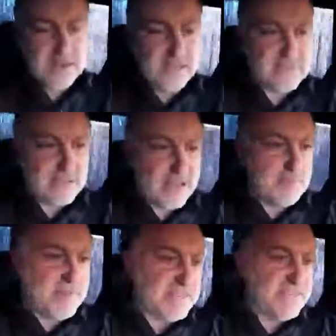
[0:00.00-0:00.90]
it's a
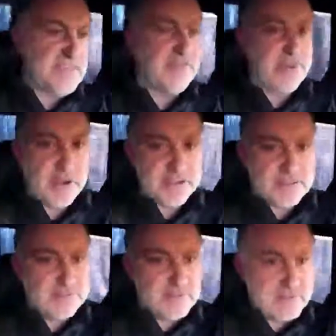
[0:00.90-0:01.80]
bit different
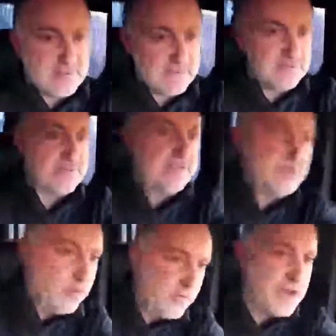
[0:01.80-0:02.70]
than
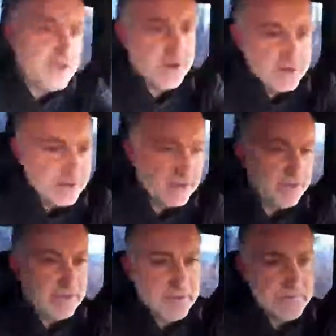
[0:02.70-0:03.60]
over here in Italy.